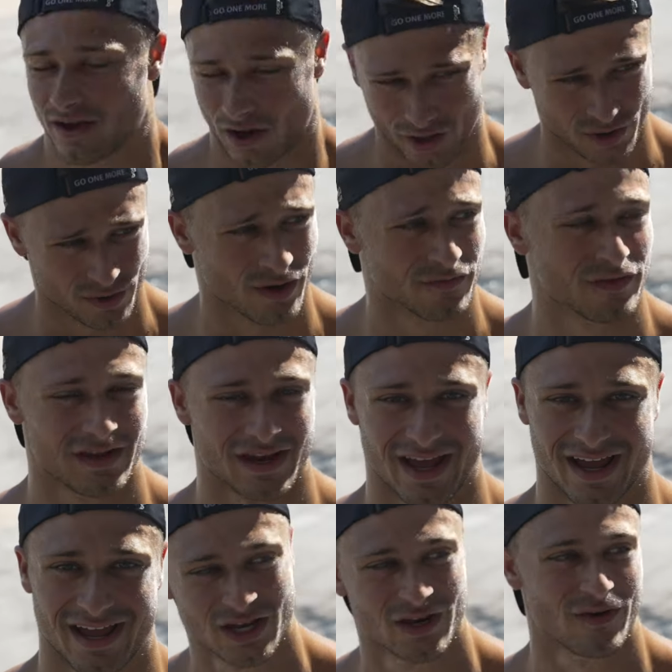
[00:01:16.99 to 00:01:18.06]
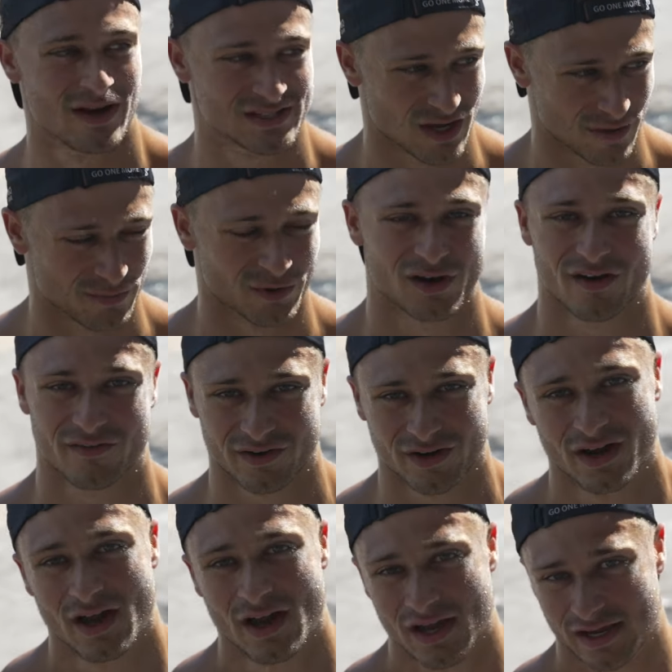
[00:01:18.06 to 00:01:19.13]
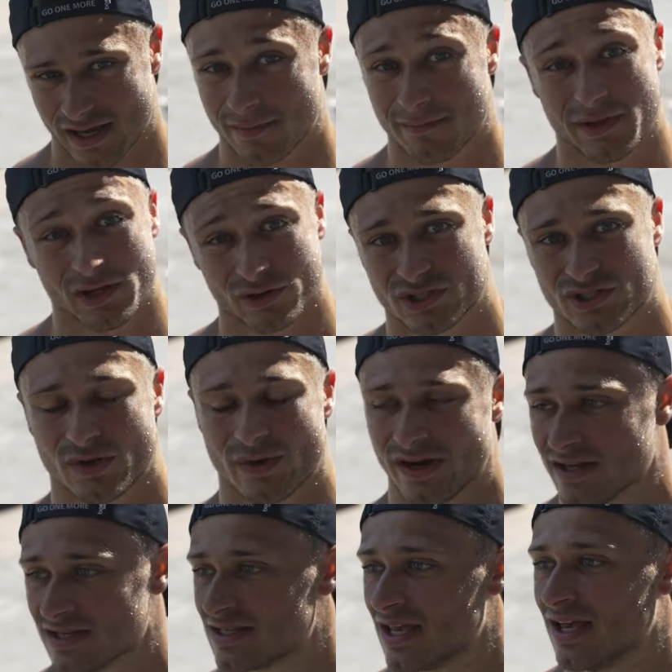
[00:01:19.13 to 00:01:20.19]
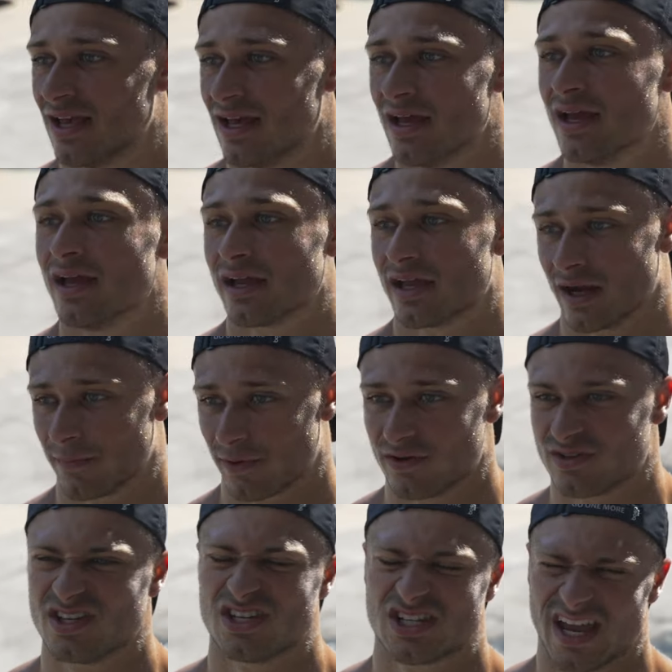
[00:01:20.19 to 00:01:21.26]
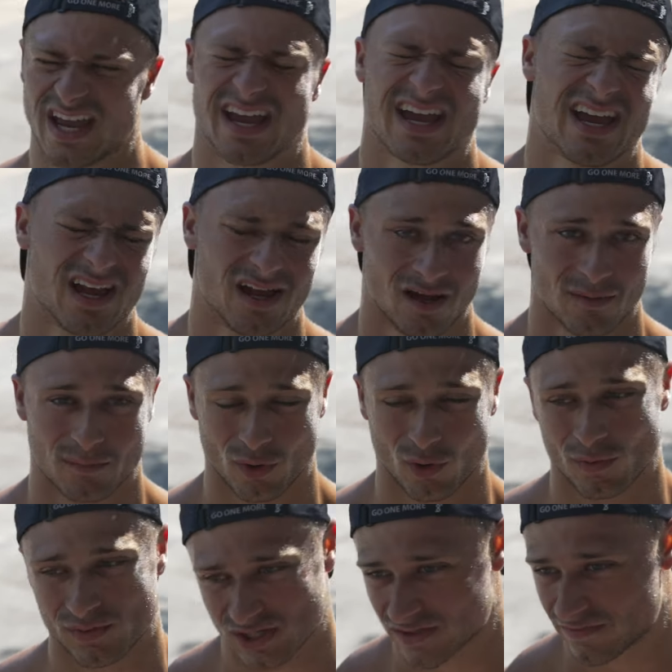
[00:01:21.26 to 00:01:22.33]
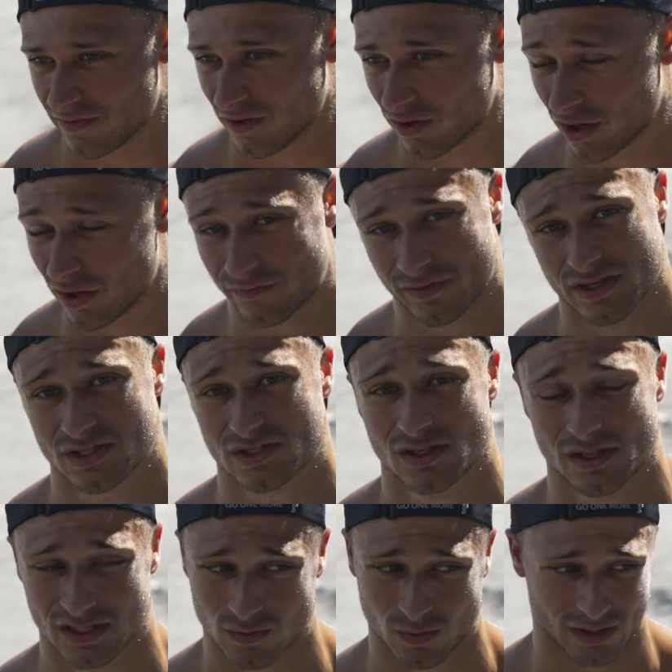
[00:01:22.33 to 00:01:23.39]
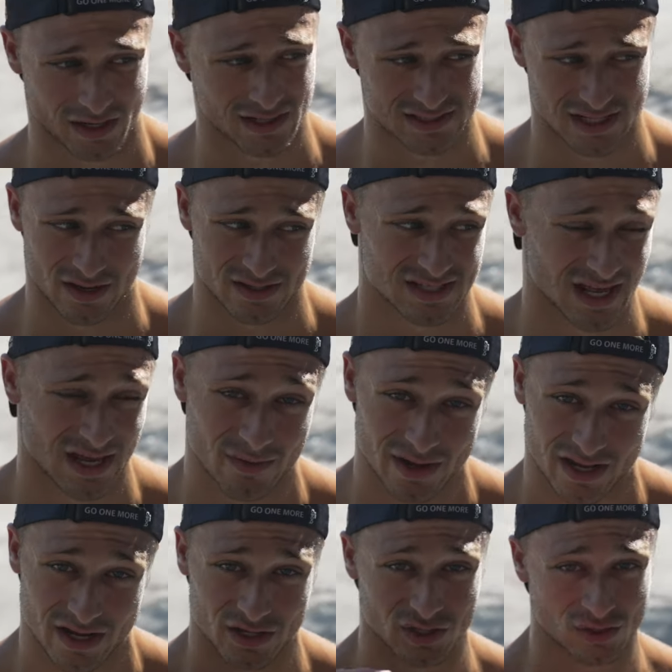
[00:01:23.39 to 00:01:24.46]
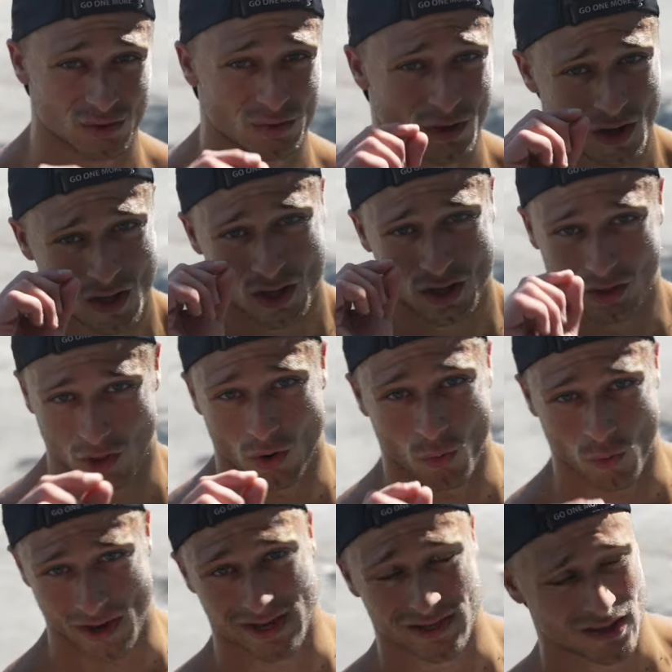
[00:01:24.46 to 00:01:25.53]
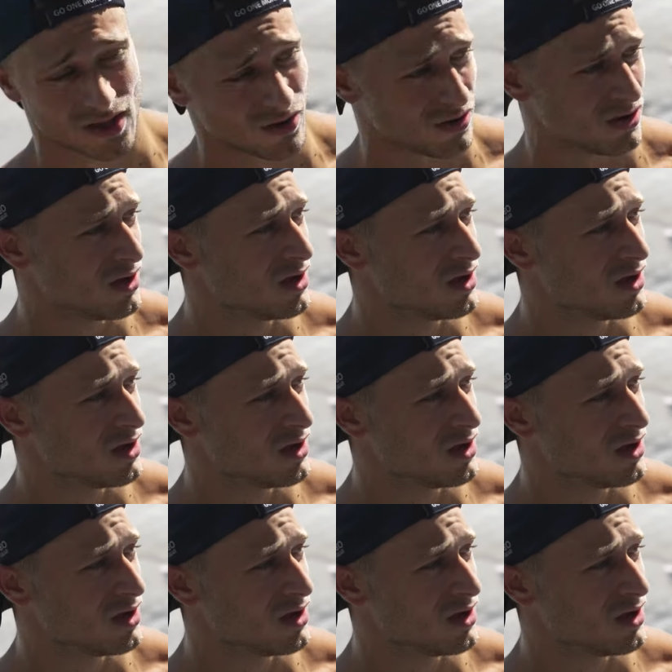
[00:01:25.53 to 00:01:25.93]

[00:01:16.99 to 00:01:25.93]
Cardio done for the day, rest up, recover, get a meal or two in us, get a protein shake. Boom, just feel good for this workout today. Today we hit a new low weigh-in though,